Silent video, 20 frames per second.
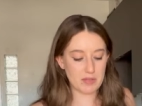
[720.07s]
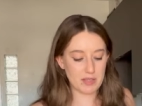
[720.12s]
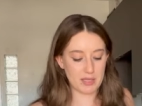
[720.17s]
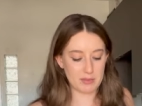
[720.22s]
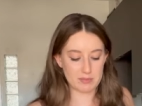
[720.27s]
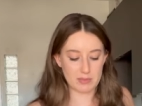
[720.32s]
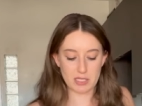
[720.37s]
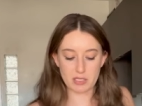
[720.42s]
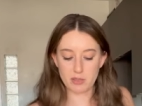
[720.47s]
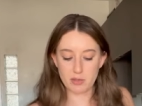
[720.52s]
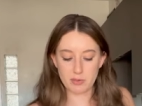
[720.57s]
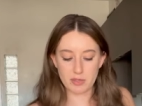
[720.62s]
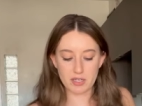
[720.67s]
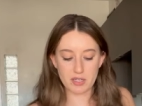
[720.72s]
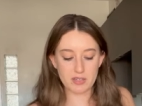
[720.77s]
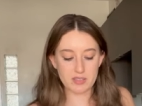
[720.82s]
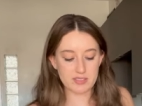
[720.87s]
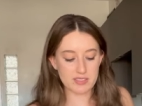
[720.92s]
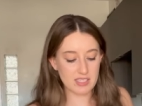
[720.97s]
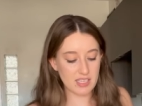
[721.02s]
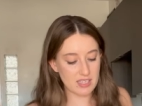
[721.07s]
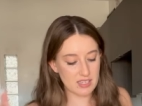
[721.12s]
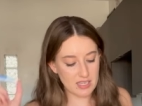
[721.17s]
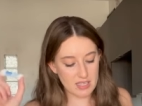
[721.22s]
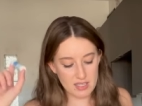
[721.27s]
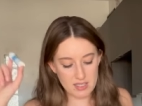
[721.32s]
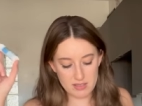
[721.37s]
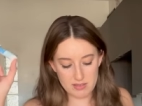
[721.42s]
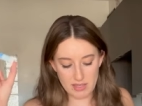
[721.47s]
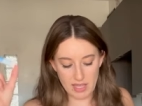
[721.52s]
like my coworkers need
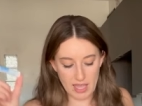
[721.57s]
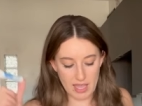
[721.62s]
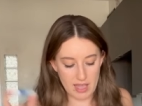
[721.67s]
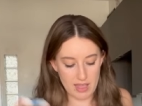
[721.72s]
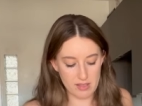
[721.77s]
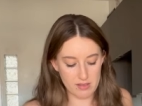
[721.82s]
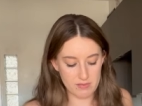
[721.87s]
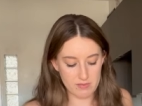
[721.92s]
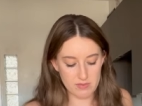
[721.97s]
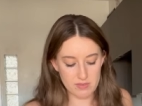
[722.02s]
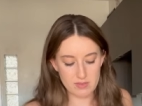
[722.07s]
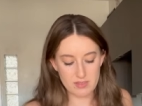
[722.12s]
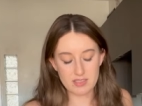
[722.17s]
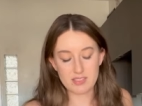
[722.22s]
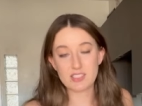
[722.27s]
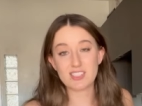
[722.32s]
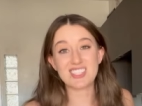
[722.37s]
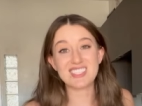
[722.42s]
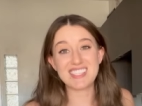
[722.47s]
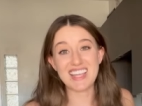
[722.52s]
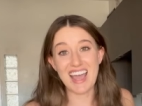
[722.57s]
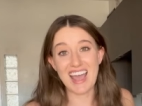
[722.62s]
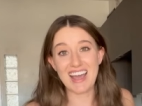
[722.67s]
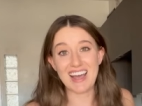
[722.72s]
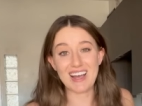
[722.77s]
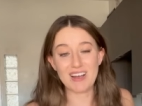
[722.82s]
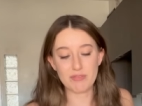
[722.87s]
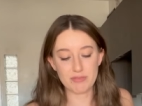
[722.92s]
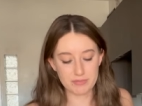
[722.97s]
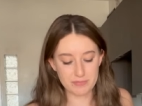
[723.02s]
it, hey, it's good to
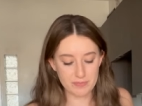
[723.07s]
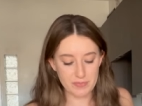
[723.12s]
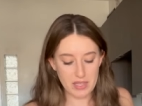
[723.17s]
have.